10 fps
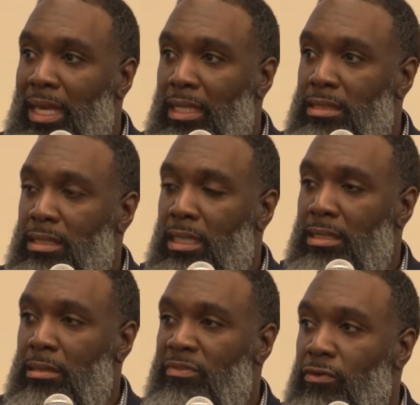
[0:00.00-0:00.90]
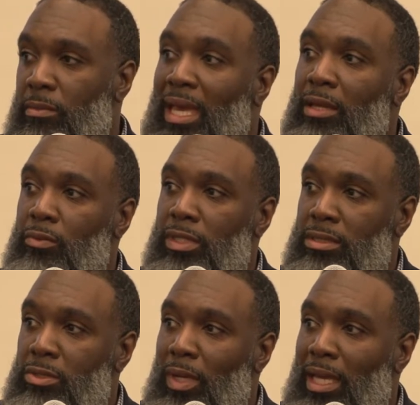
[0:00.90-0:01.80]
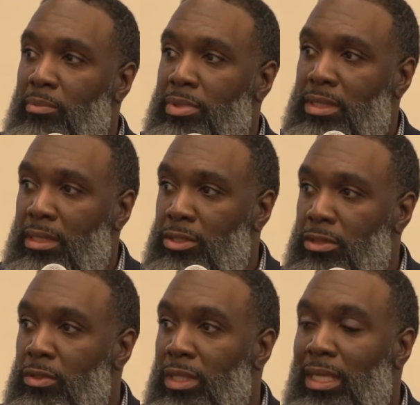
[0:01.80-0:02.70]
as seeing them from at risk to at potential.